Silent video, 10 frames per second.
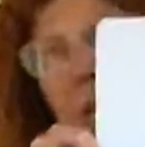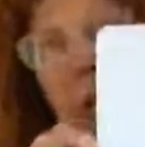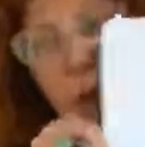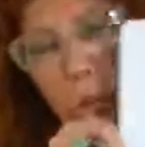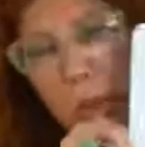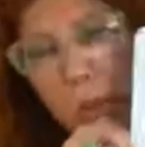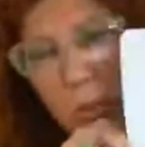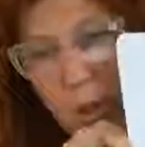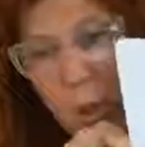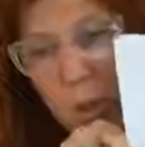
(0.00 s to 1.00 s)
Okay,
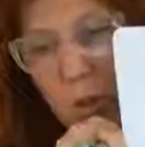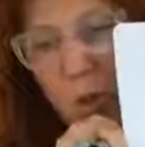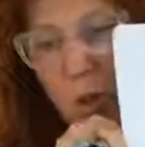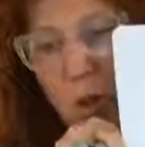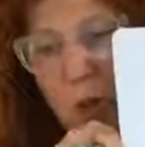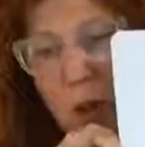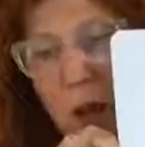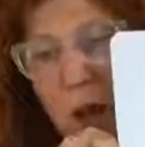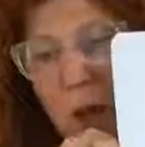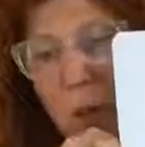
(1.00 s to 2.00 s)
so I want you to go into the
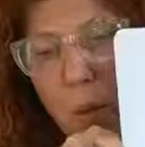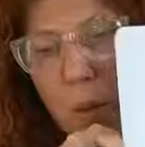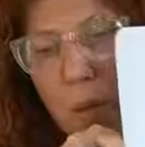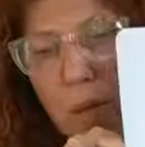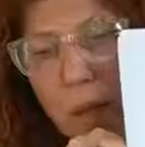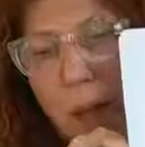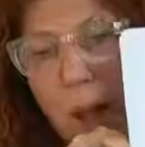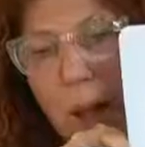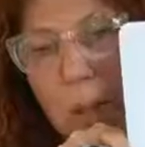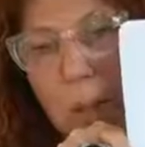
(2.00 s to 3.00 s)
how. The
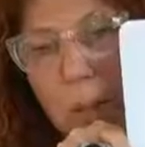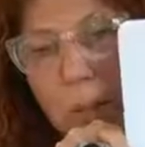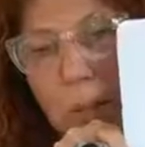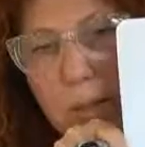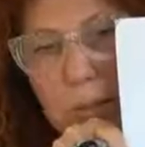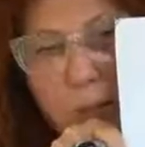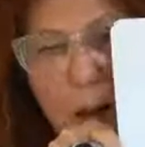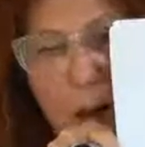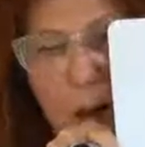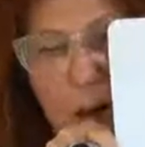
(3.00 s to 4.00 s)
how means
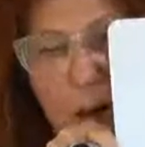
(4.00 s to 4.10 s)
that